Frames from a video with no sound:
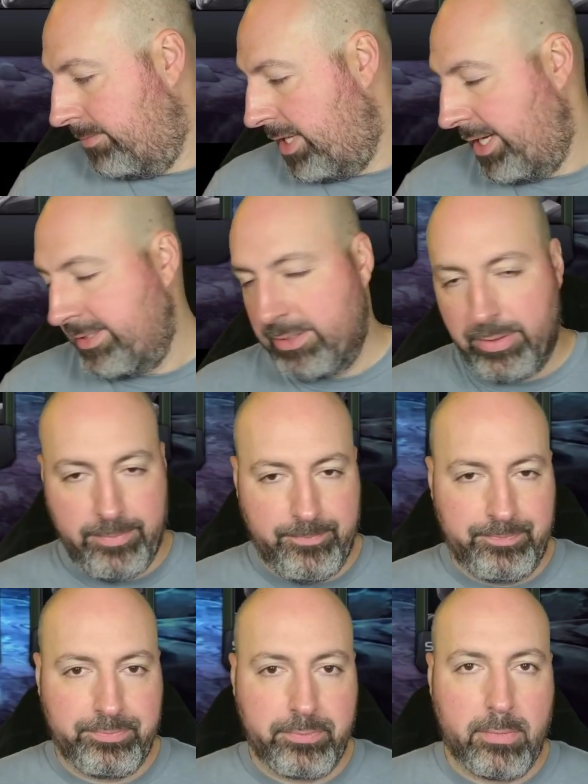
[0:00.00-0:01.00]
Hi, Zoe.
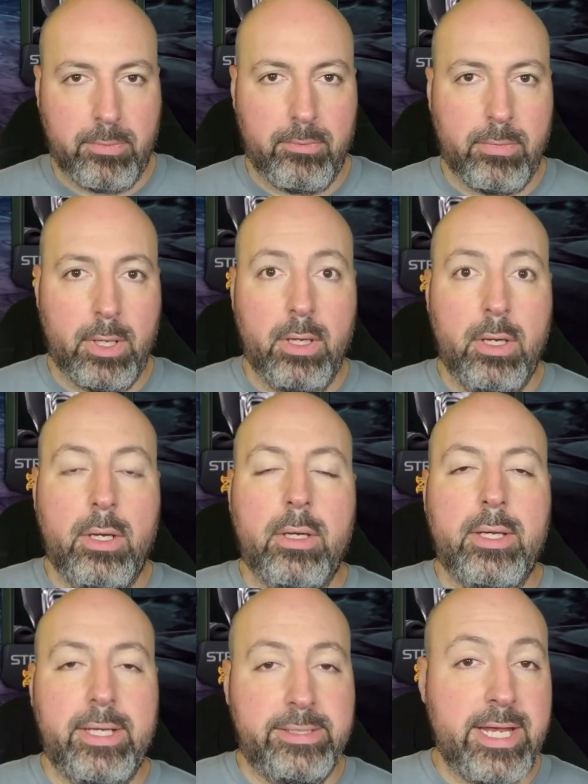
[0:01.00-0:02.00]

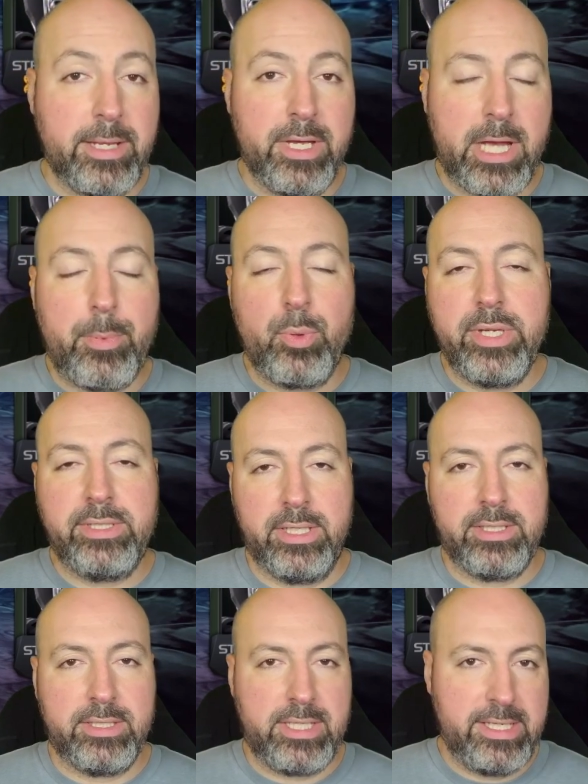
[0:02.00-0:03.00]
It's taken me a couple weeks to
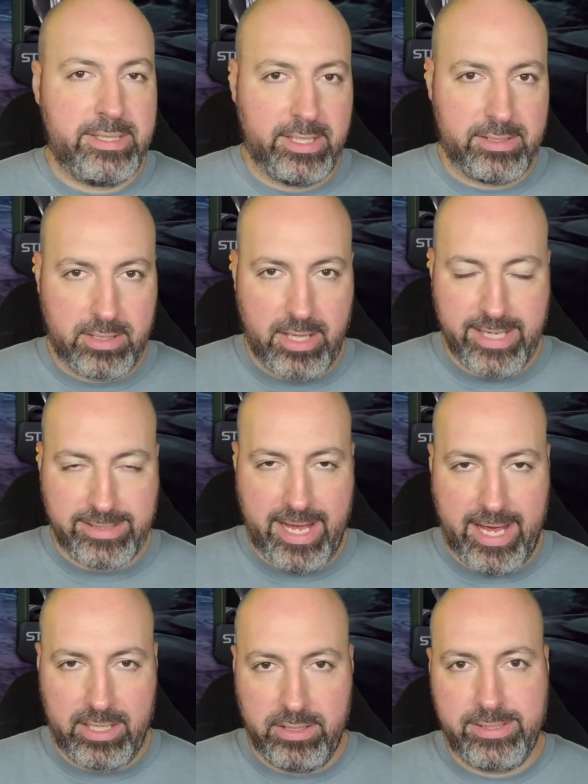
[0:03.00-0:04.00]
get the T6 class
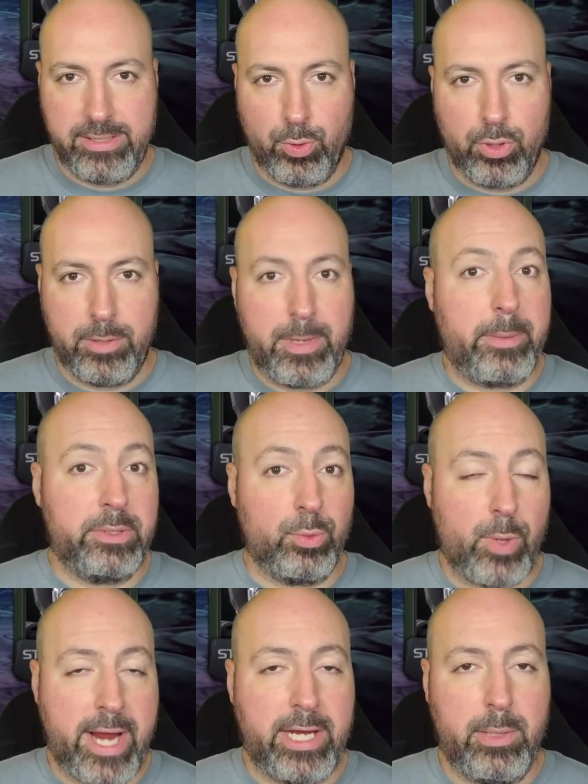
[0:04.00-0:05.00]
catalyst in order to be able to
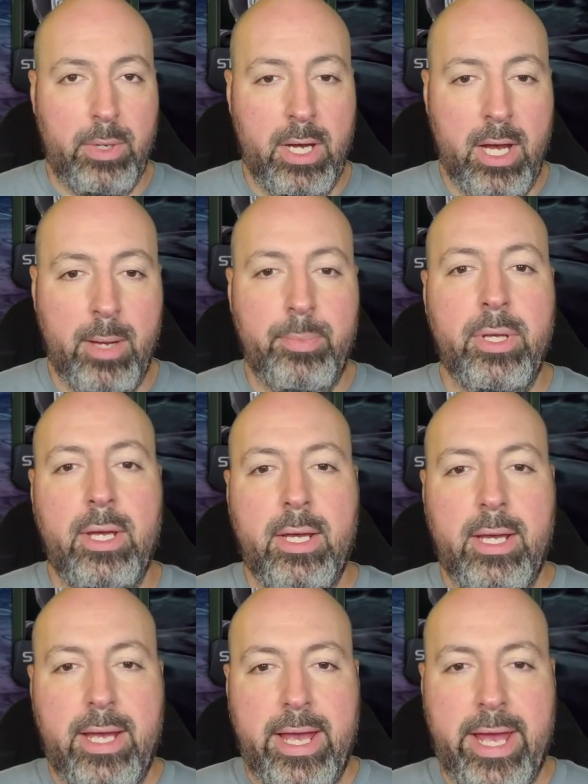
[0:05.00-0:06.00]
rank him up.
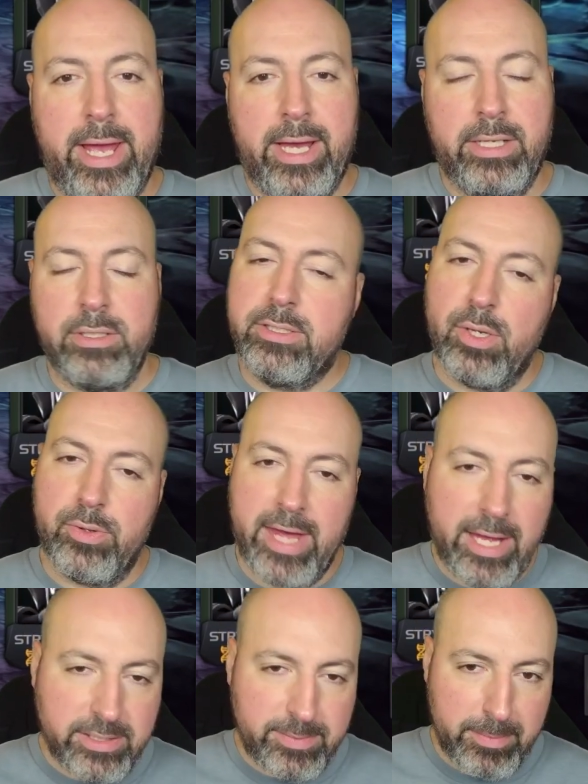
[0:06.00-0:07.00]
And so
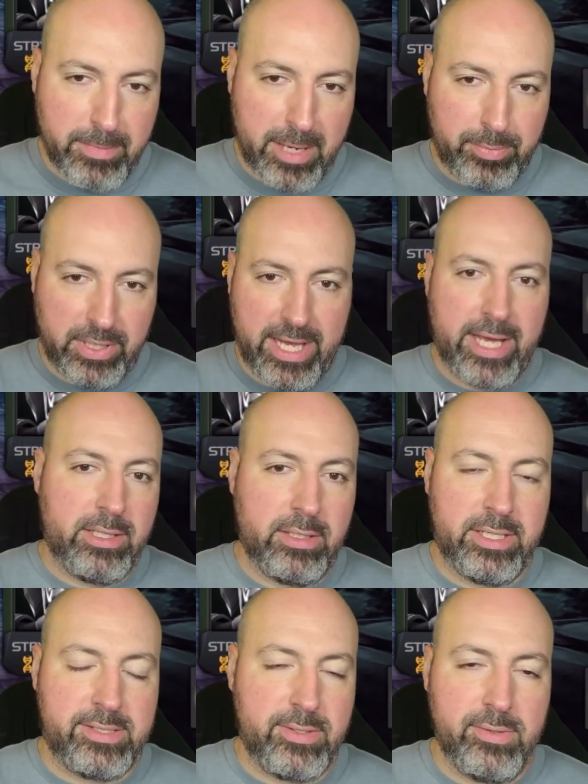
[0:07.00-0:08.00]
that's been my plan
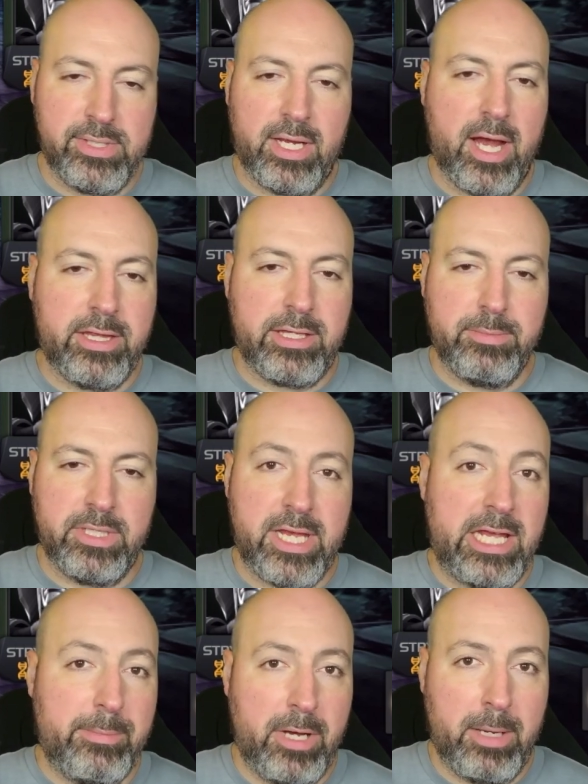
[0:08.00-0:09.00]
as soon as I got them to
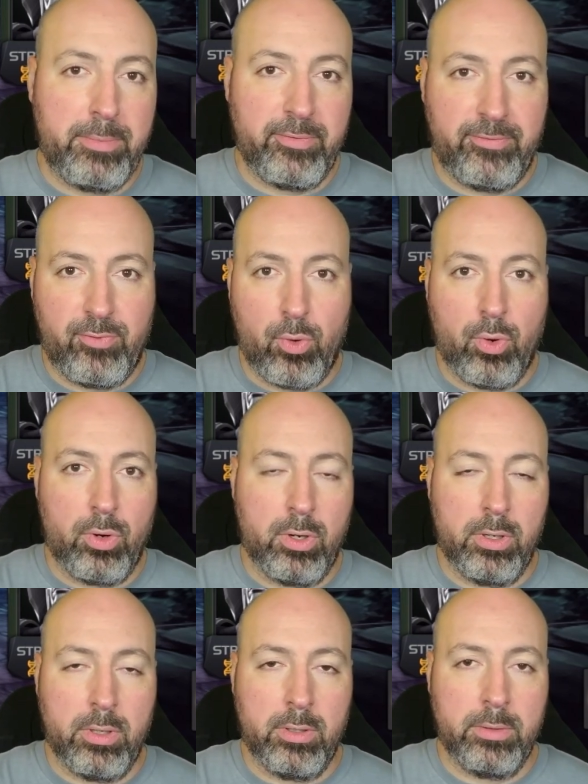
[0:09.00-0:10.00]
take him up
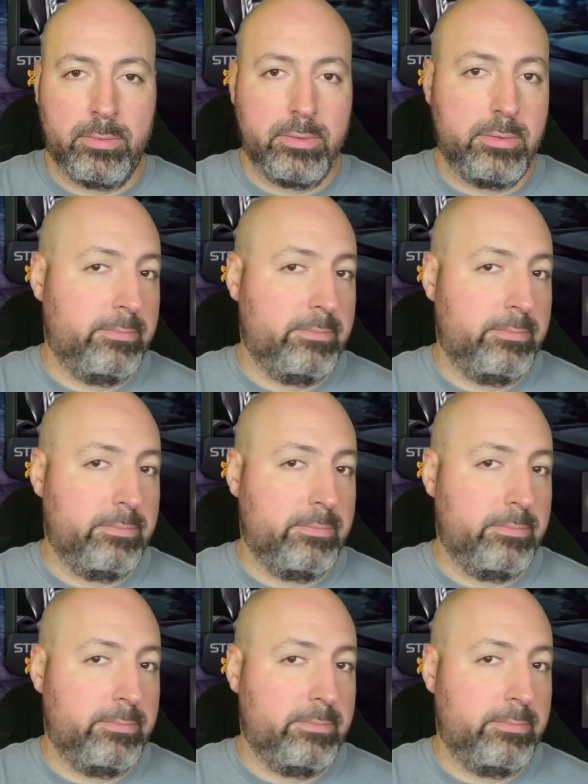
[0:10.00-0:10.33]
for